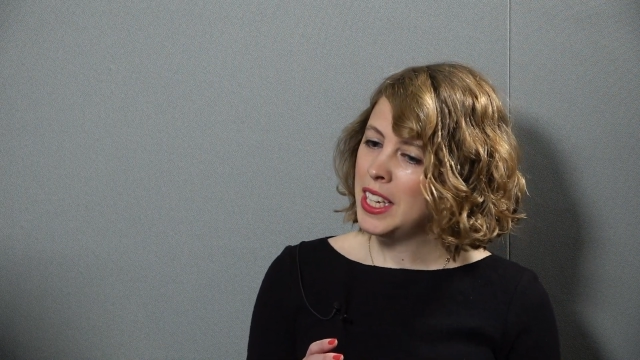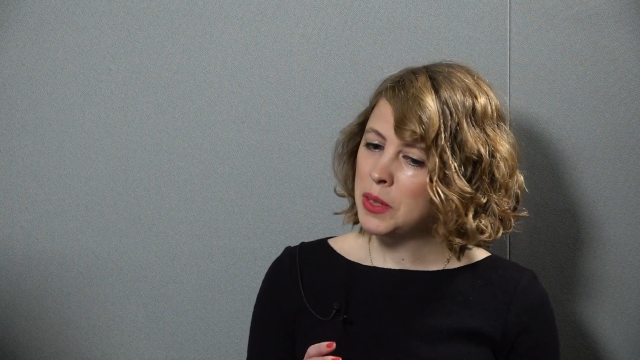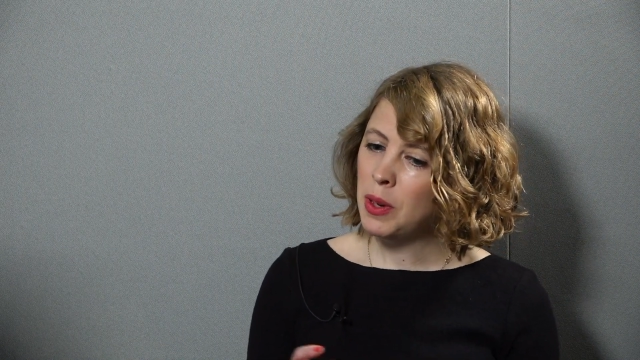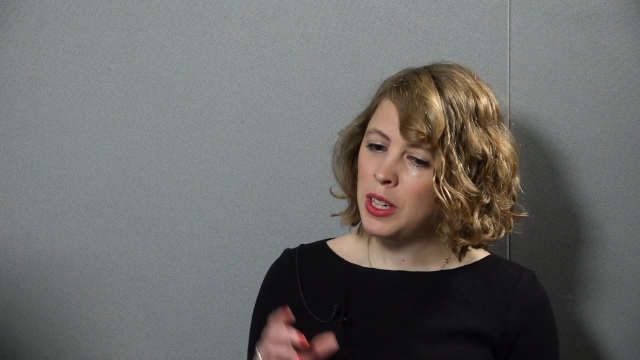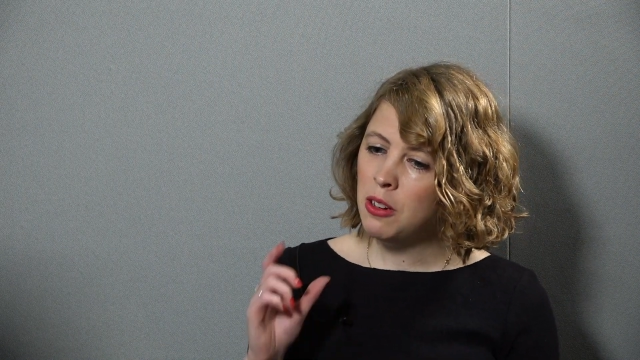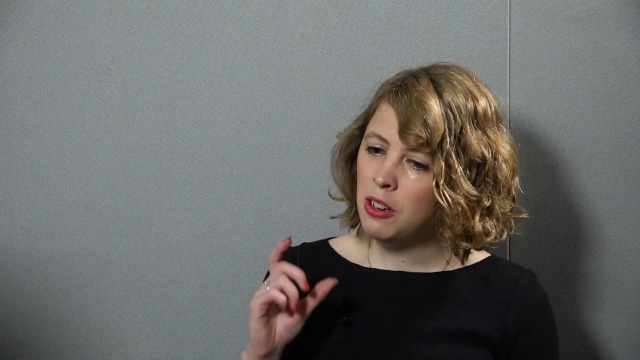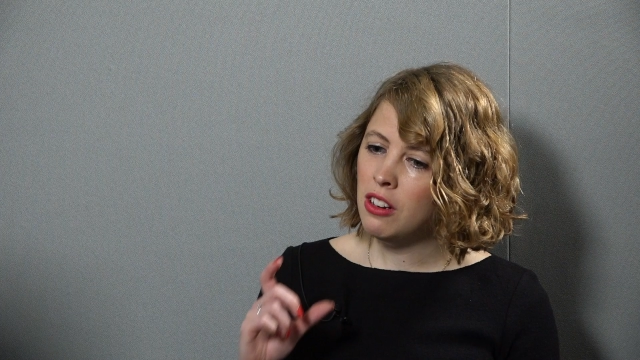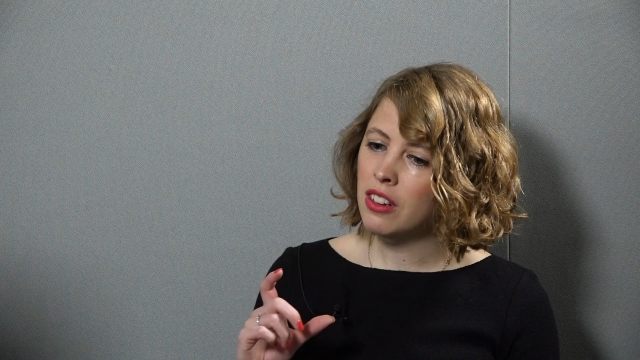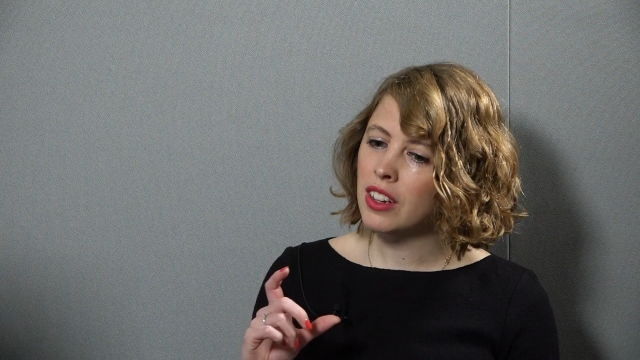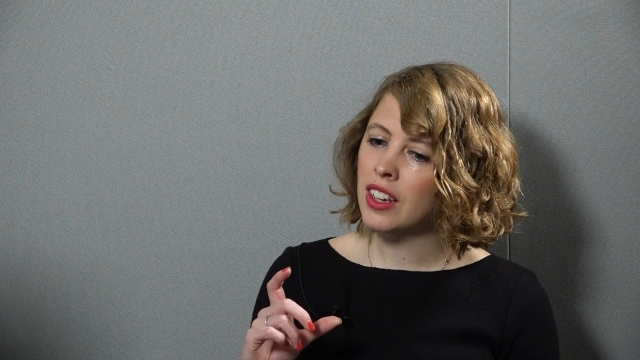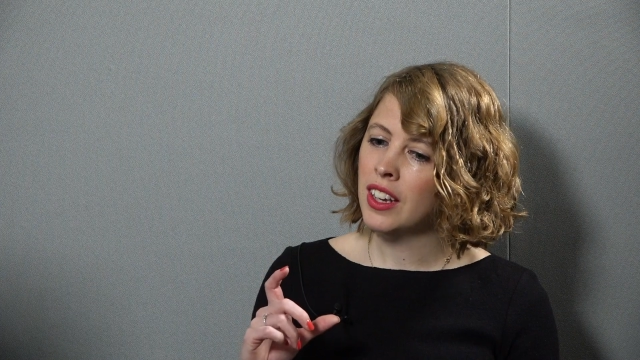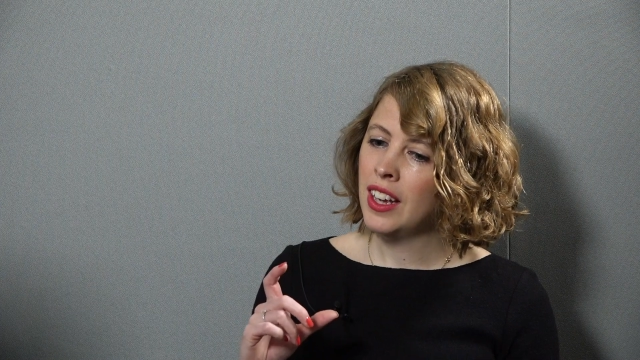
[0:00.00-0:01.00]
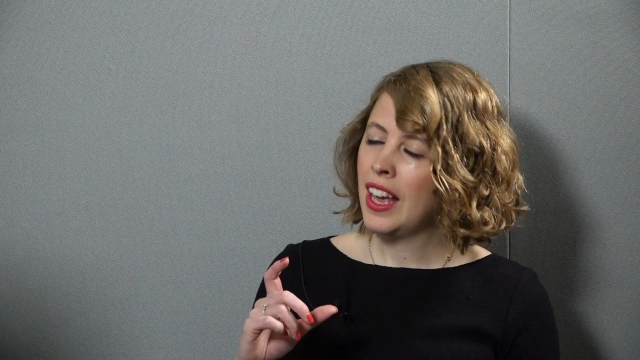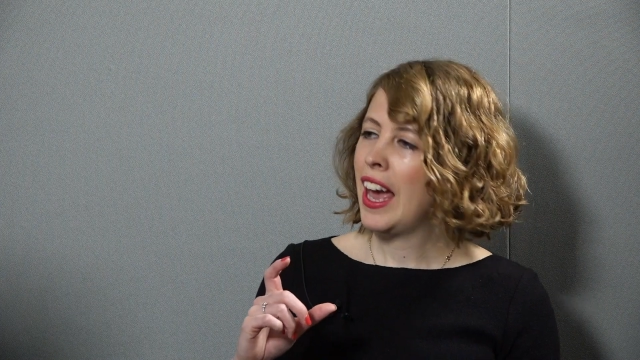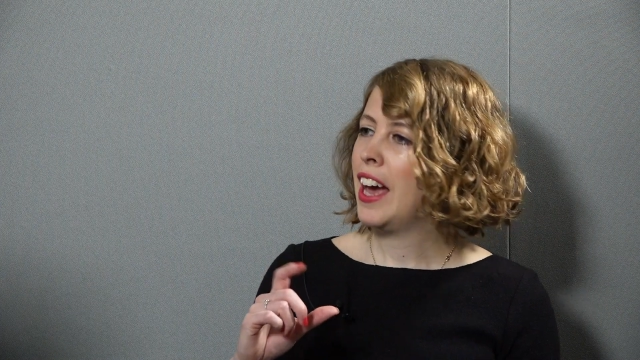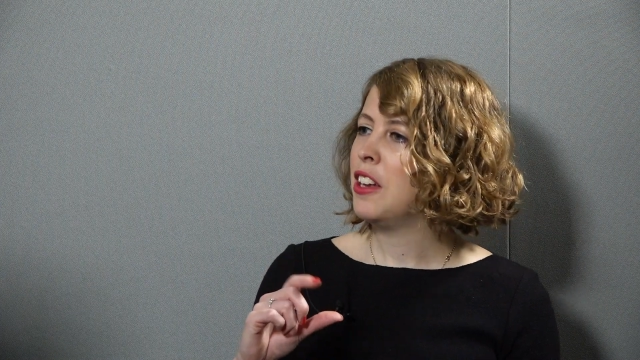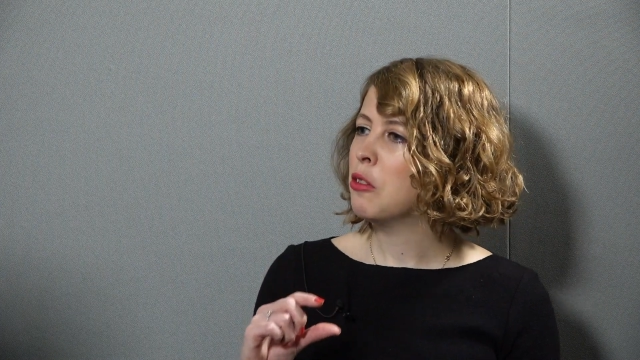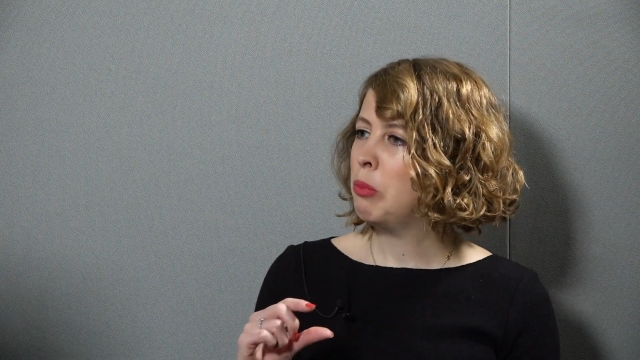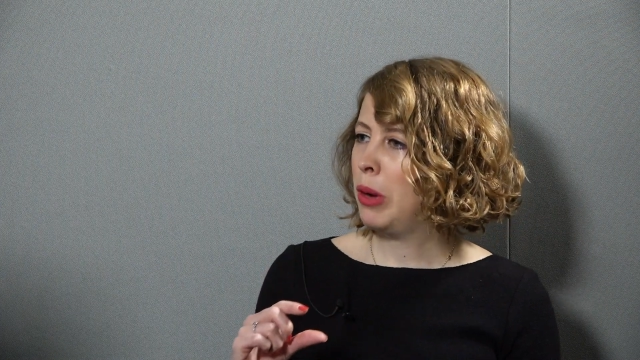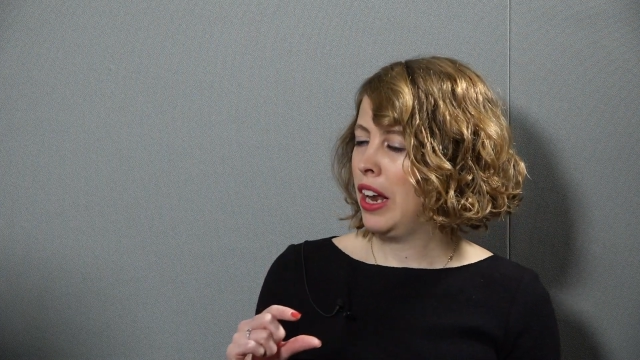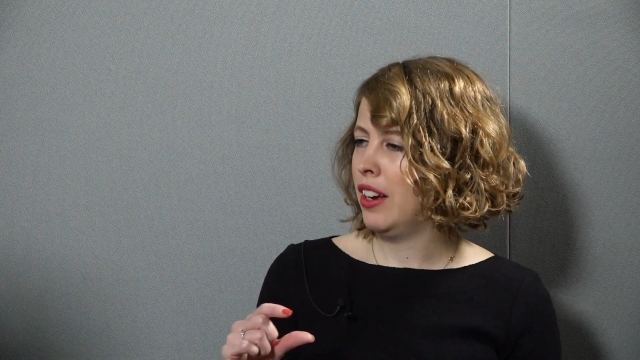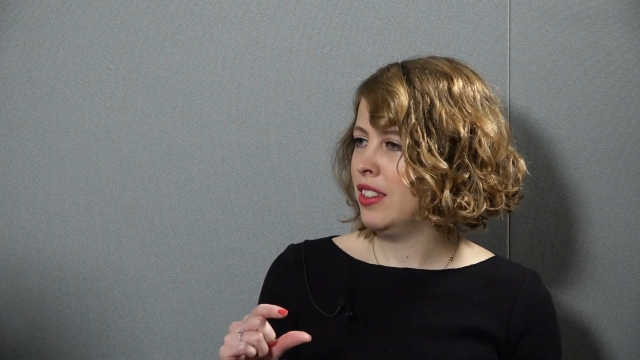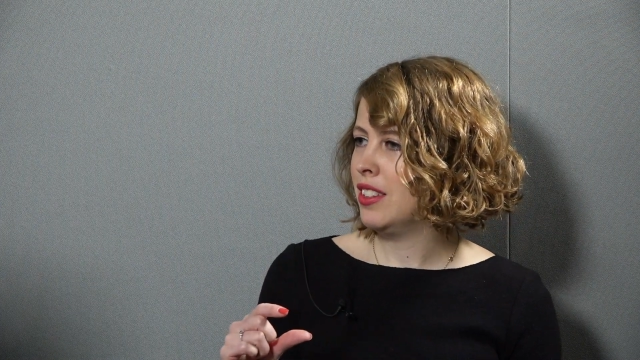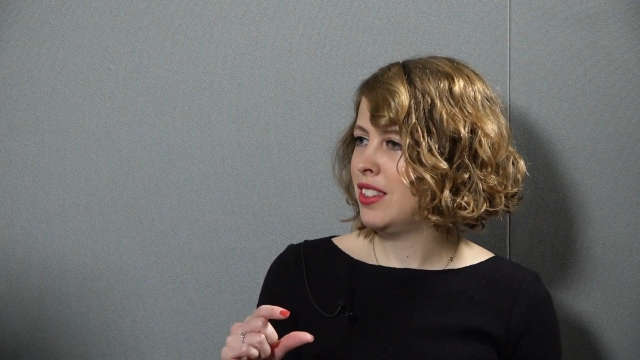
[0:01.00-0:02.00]
is when you look at your
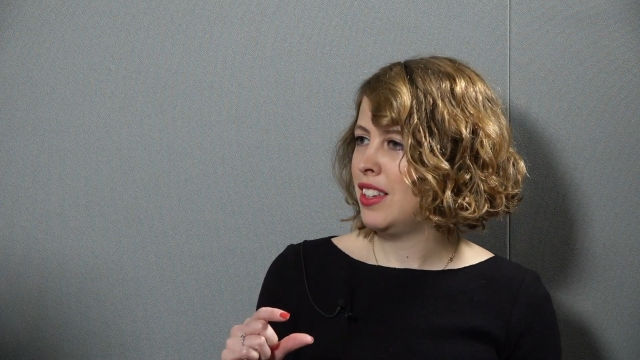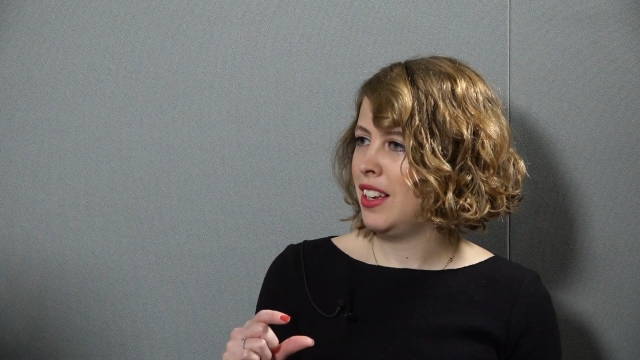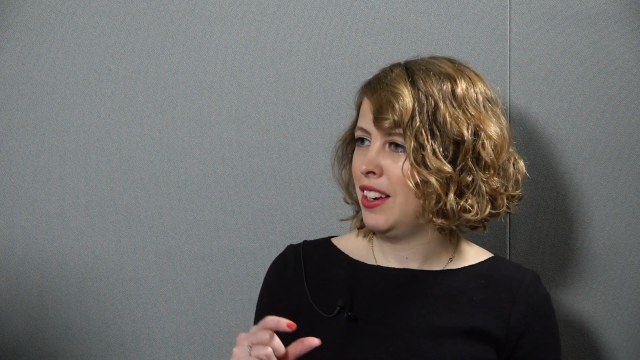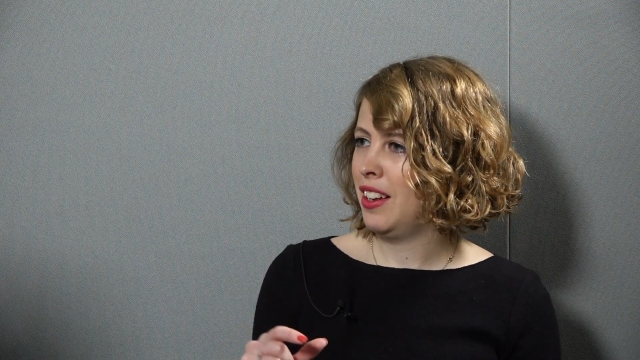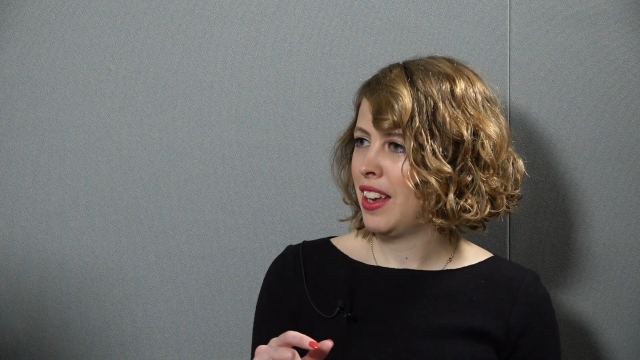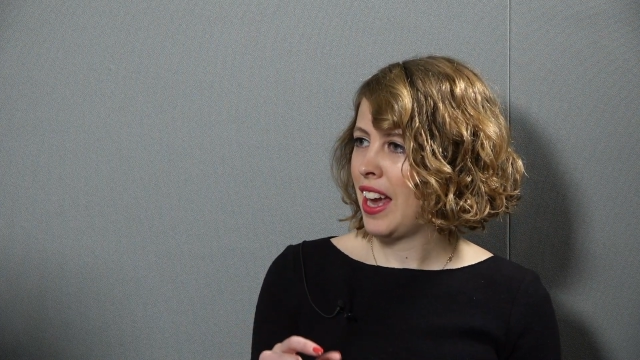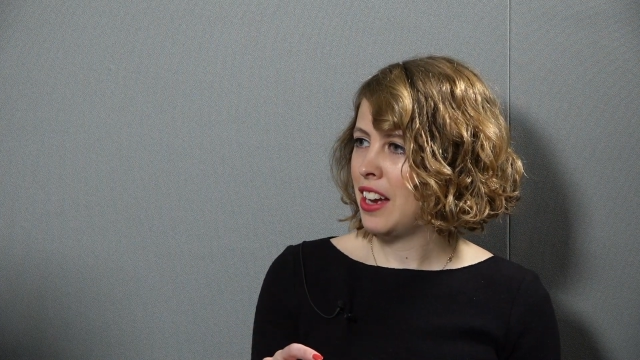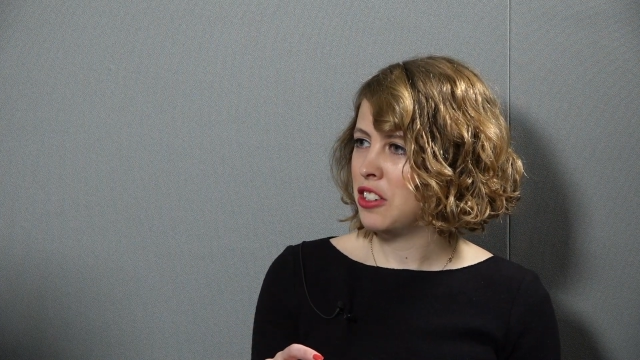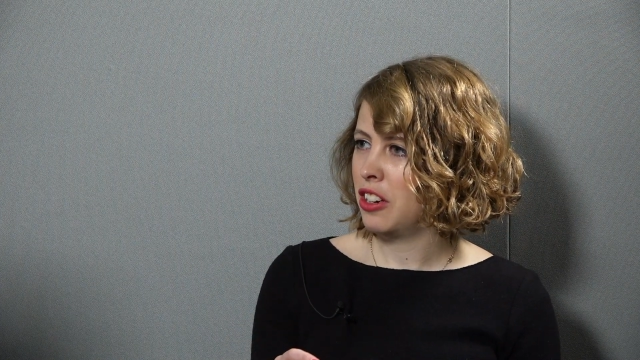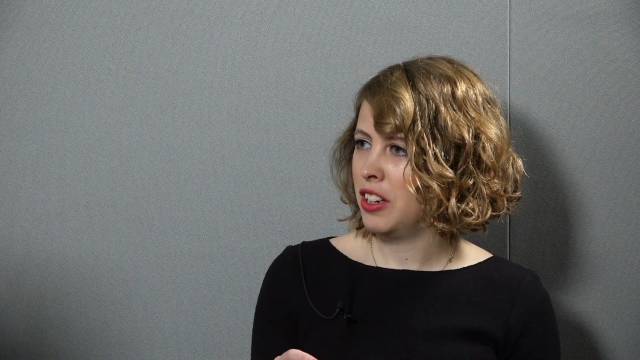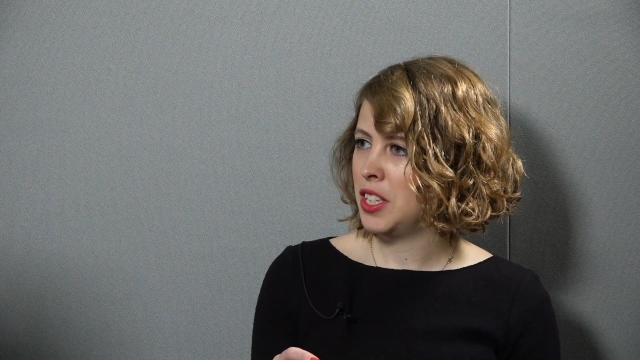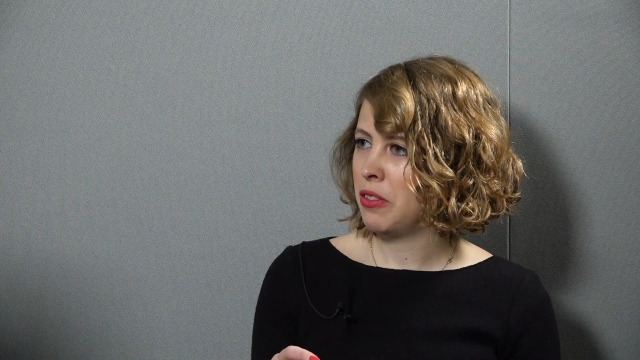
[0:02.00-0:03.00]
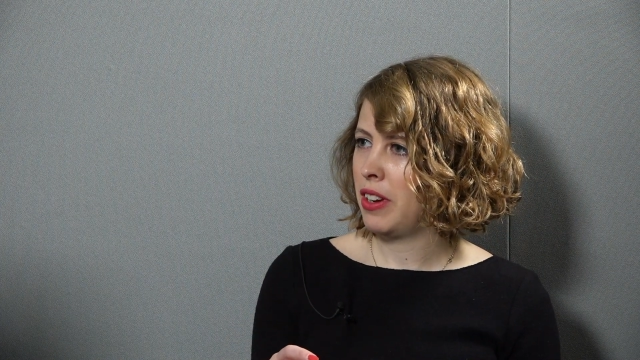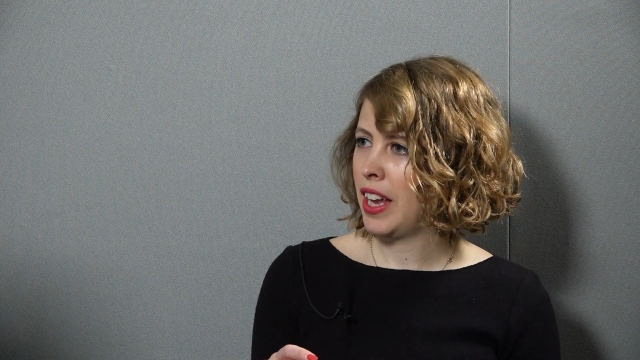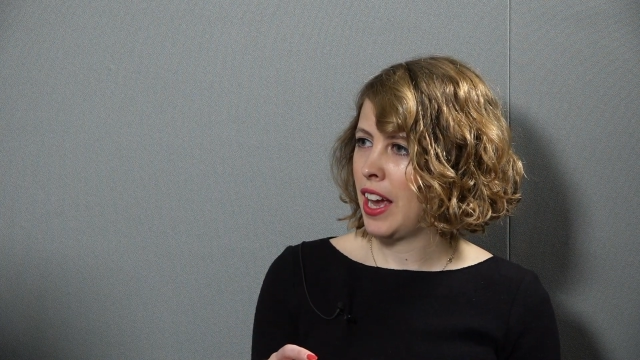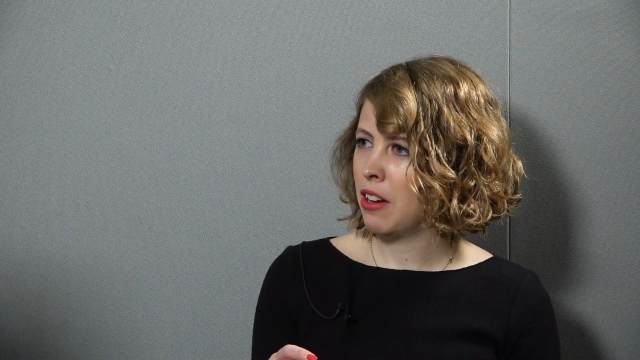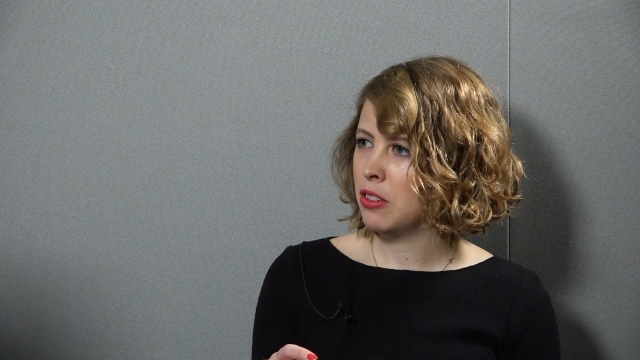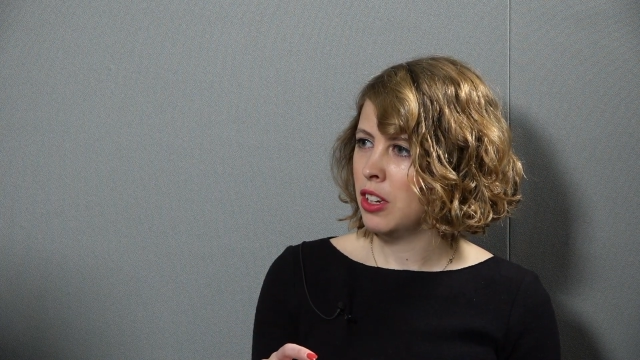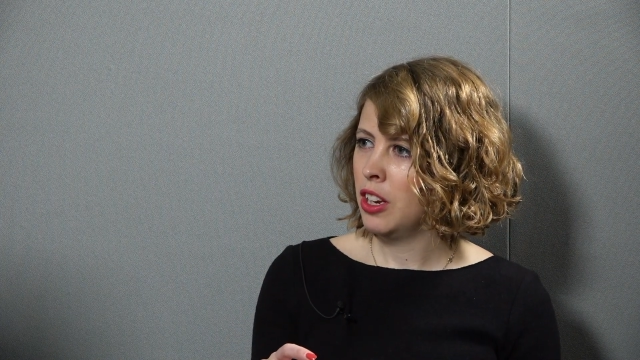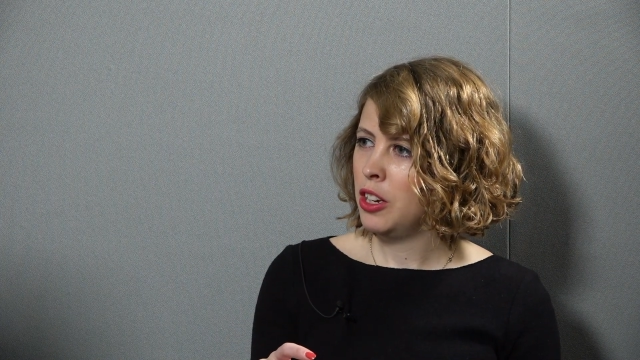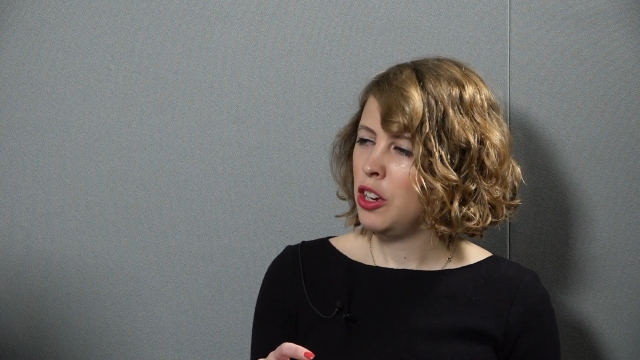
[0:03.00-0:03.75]
balance in a cash ISA account,